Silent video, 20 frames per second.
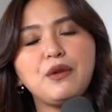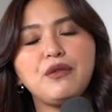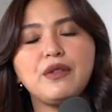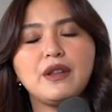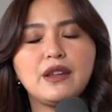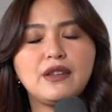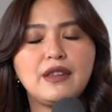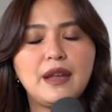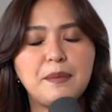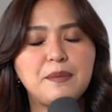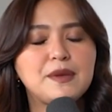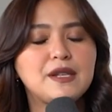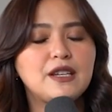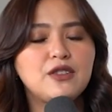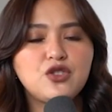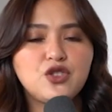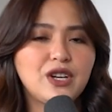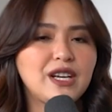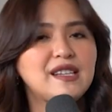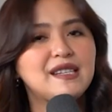of the tips and
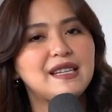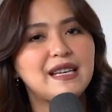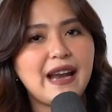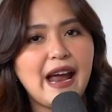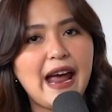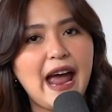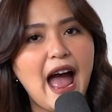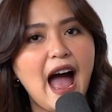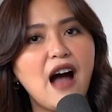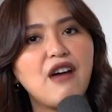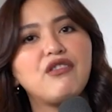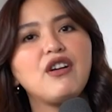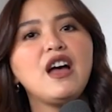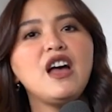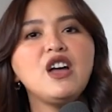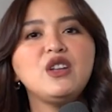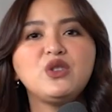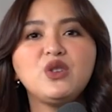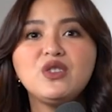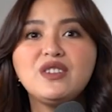tricks that I have
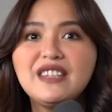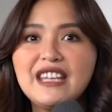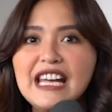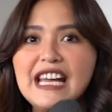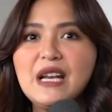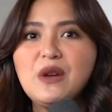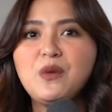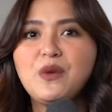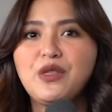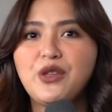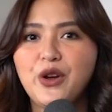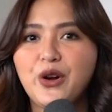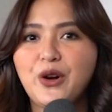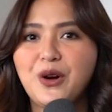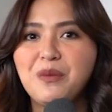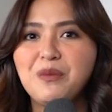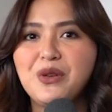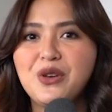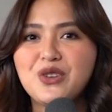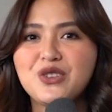to deal with your
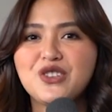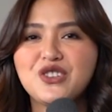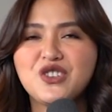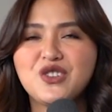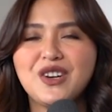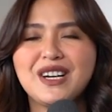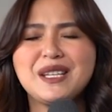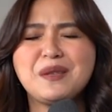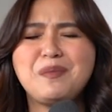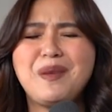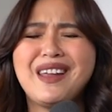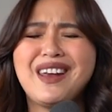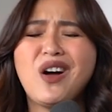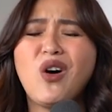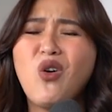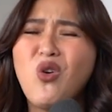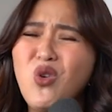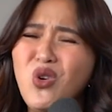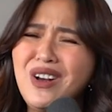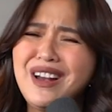commute stress para
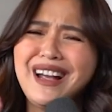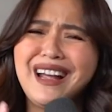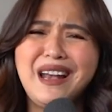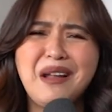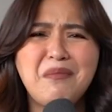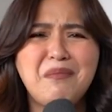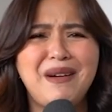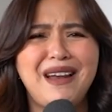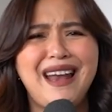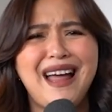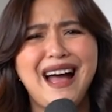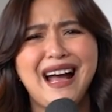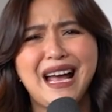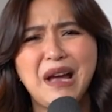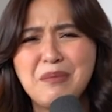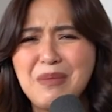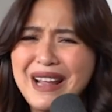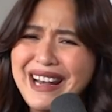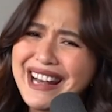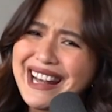cool ka lang palagi,
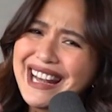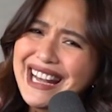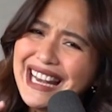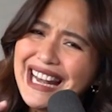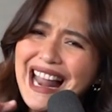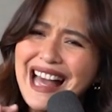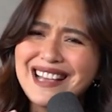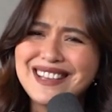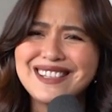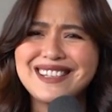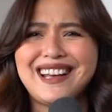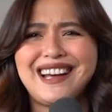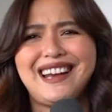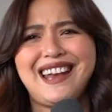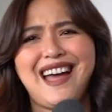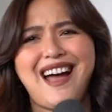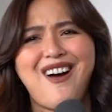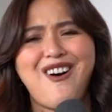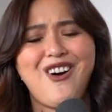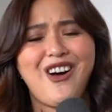para relax ka
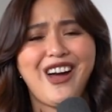lang,